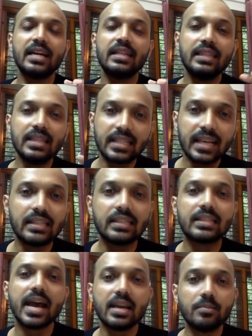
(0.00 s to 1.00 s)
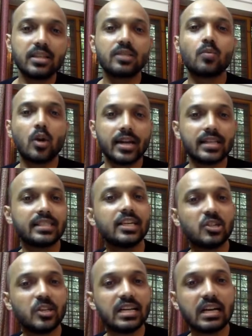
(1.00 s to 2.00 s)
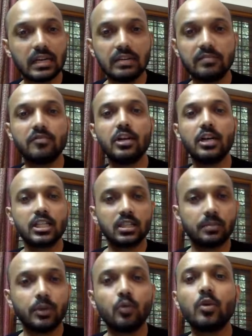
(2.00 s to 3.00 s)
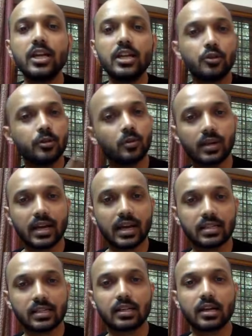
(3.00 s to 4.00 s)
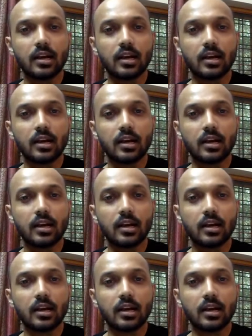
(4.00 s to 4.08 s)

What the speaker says: This enzyme is what essentially converts purine to uric acid.